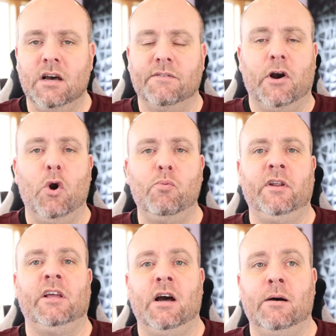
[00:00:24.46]
of
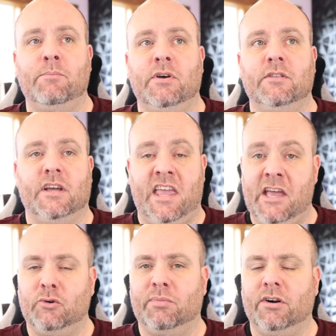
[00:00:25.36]
opening up the
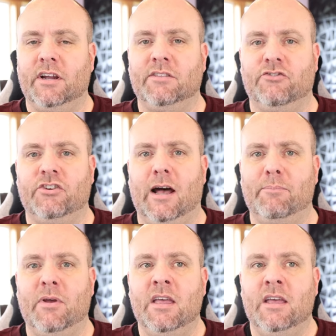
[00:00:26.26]
candle bar at the
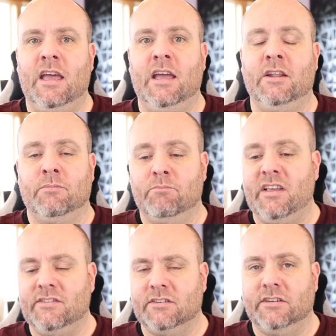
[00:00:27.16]
shop and
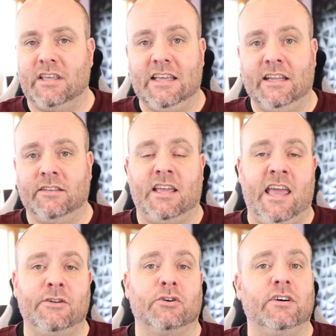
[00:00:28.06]
basically getting the
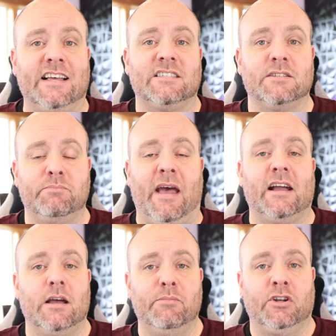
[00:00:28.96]
candle classes
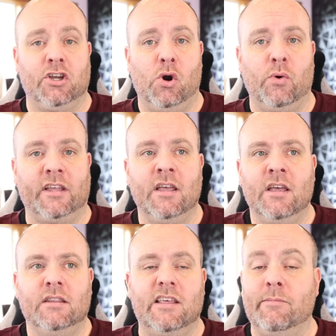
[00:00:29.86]
back up and going.
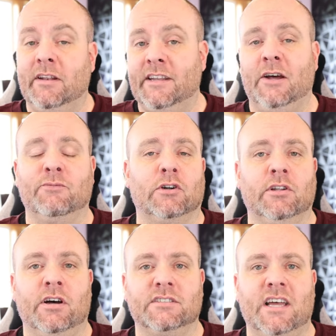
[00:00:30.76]
They've been down for a
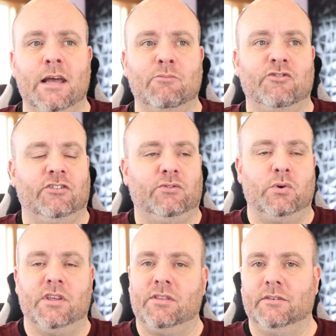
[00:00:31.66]
long time just
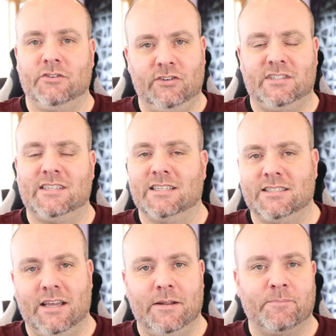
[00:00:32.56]
with
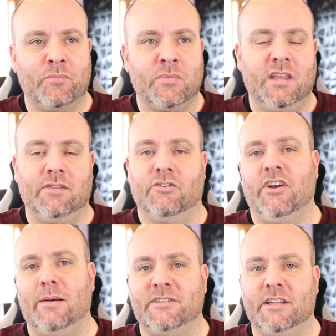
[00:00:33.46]
logistics and getting the
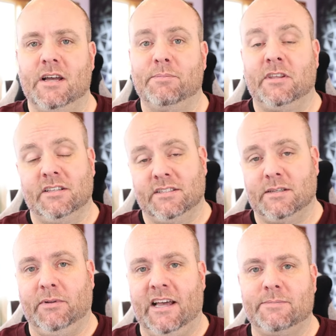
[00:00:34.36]
shop set up and getting
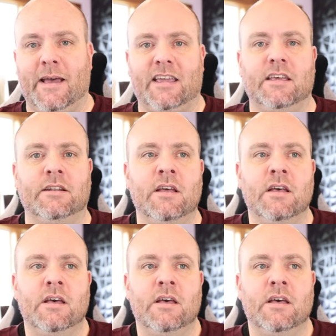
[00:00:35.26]
supplies back in.